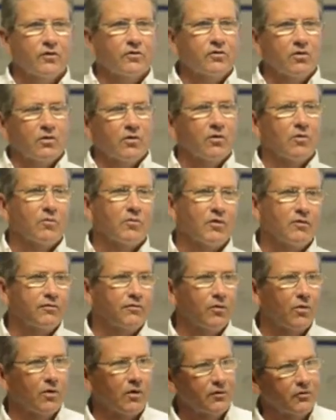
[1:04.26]
the term
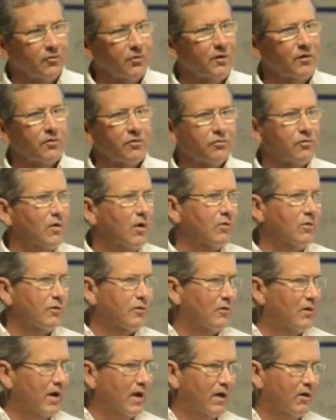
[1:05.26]
before. It's been thrown
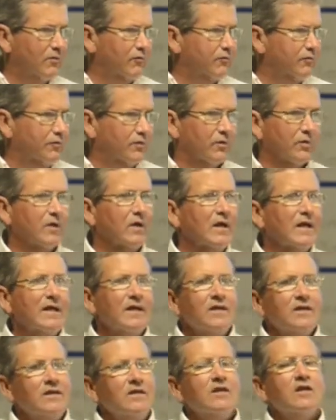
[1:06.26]
around for
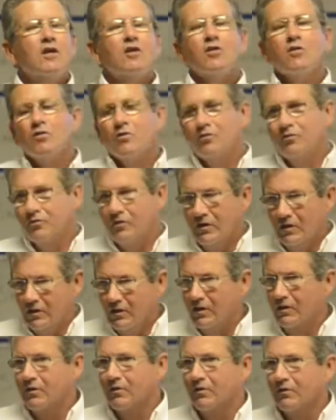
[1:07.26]
years and
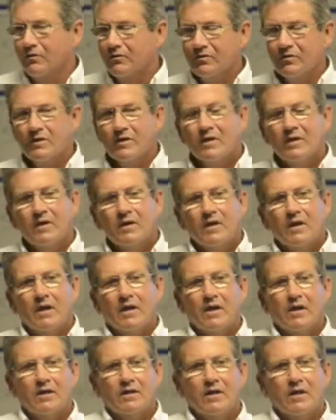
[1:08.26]
years.
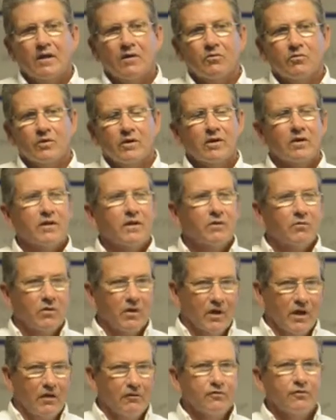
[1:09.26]
And really,
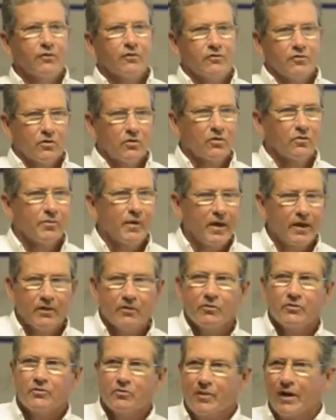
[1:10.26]
when I first heard about
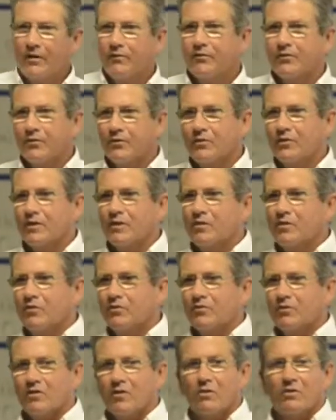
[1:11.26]
it was about 30
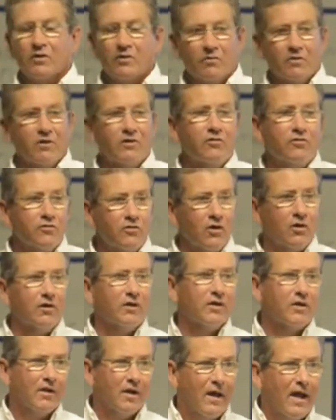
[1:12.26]
years ago, and it really
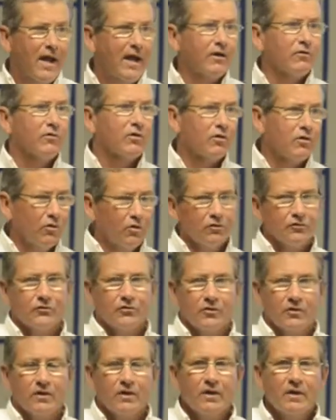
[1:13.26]
started in
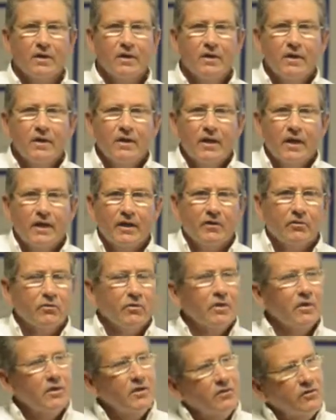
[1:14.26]
agriculture. And it
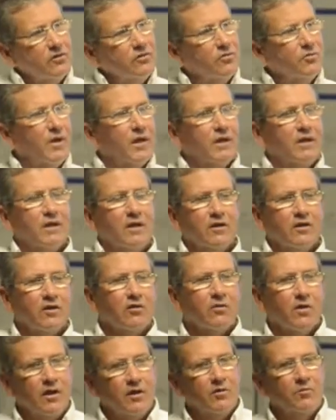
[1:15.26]
really just meant
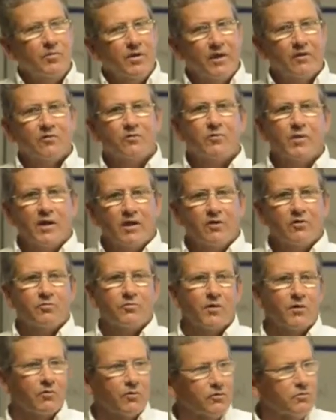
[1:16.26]
integrated pest
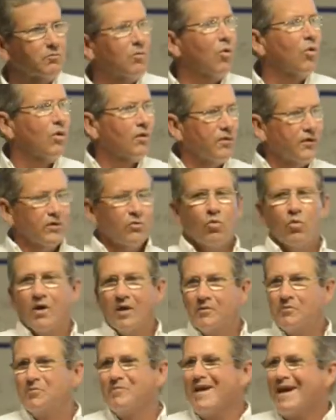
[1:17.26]
management was more than
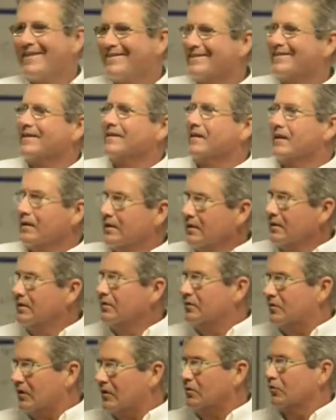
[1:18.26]
one method
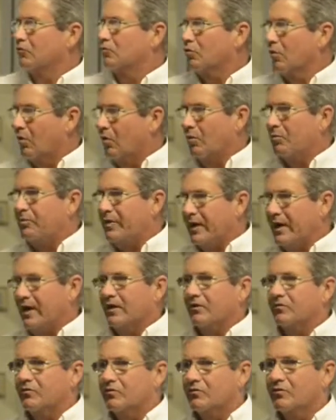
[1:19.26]
to control
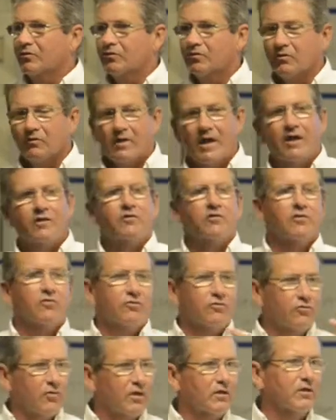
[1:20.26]
pests. So not just
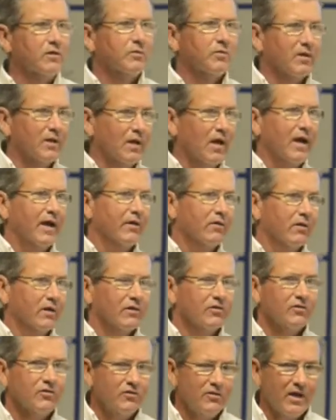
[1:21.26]
strictly relying on
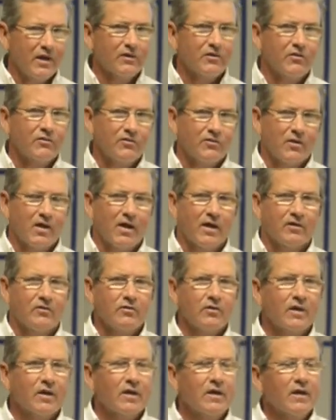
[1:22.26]

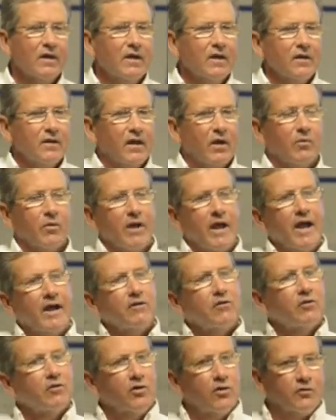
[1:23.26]
insecticides. Now, when
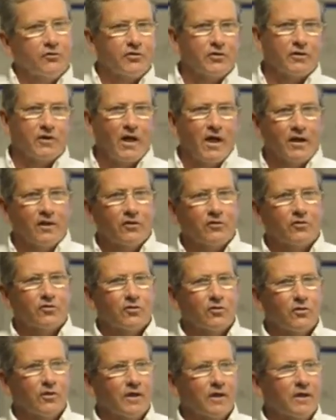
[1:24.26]
agriculture got
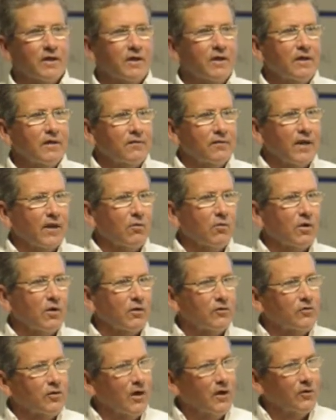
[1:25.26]
into it, they
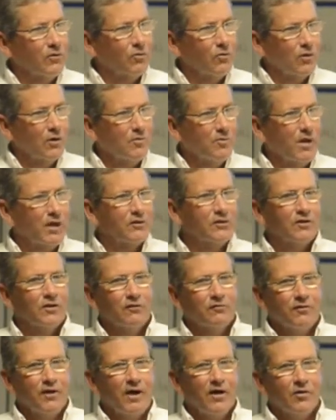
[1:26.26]
weren't trying to worry about the
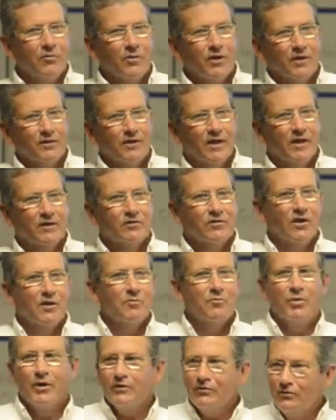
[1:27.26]
environment at that
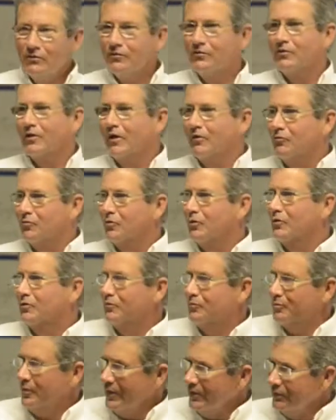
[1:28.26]
time. Pesticides were
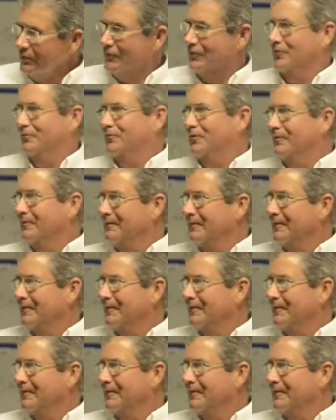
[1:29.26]
expensive.